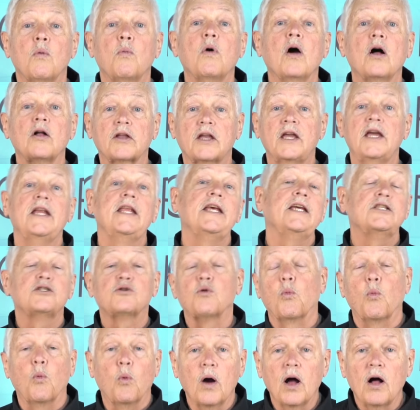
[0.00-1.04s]
Well, kiddies,
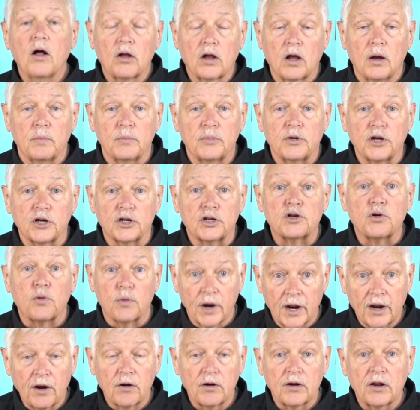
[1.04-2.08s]
welcome to
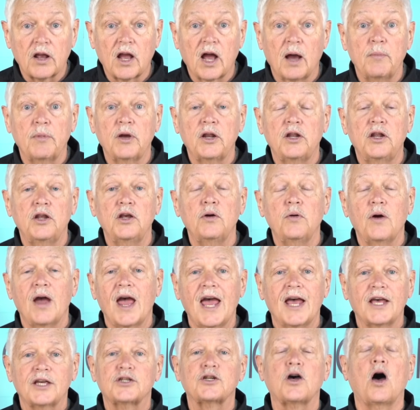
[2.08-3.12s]
Triggered, coming to you
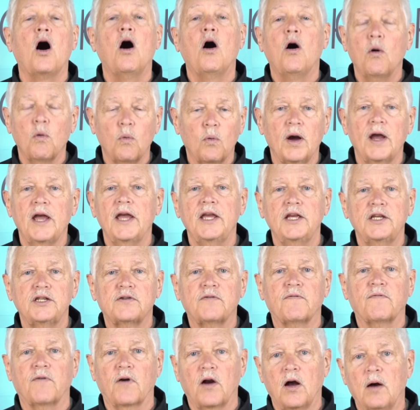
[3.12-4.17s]
as always
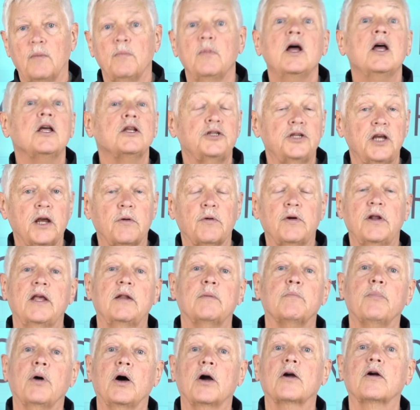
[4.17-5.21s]
from Secret
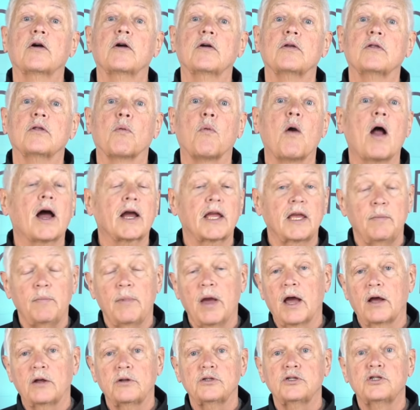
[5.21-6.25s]
Hidden Bunker in the Rocky
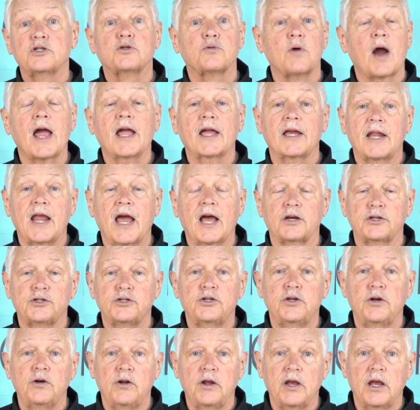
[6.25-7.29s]
Mountains, Dragon House
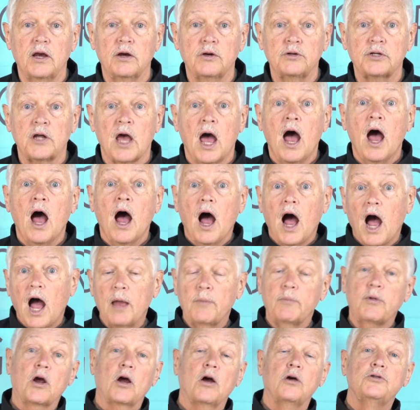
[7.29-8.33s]
Studios.
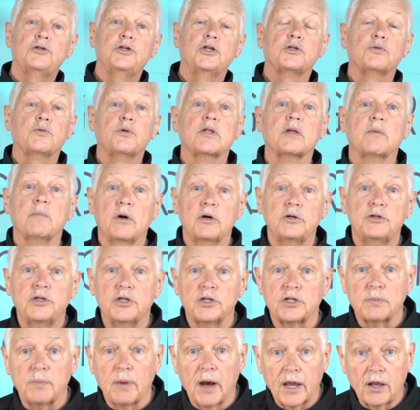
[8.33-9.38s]
I'm your hostess with the
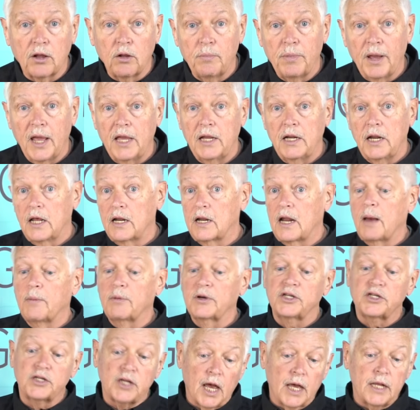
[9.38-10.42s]
mostest, Michael Bain, and I'm
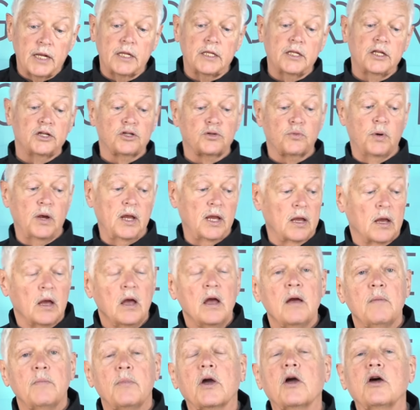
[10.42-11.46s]
excited this week
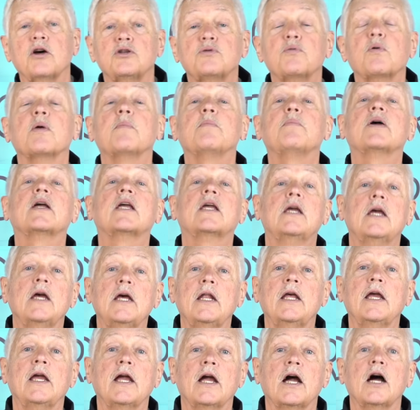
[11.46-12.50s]
because we're
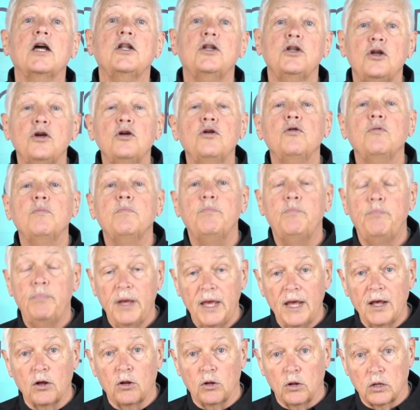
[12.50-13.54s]
beginning a new
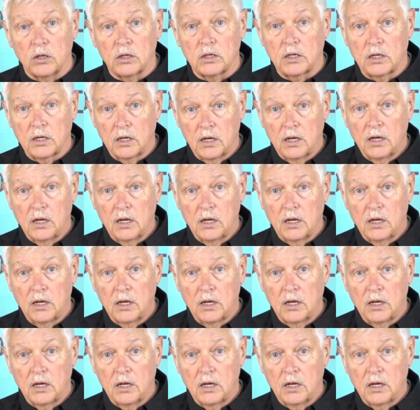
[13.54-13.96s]
build.